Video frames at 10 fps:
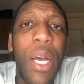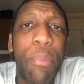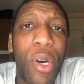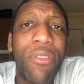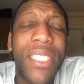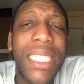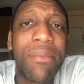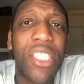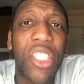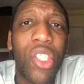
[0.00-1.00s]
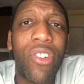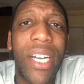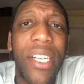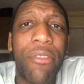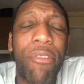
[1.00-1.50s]
Both teams to score
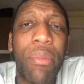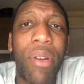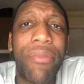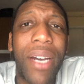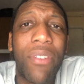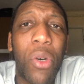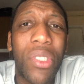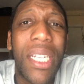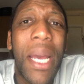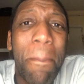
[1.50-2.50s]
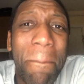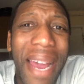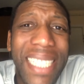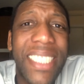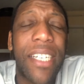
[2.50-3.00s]
in under 3.5 goals.
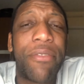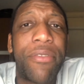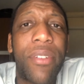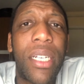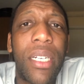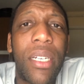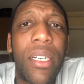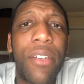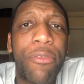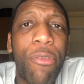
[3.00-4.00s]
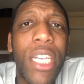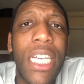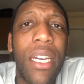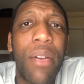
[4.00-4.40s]
Massive. 3.00.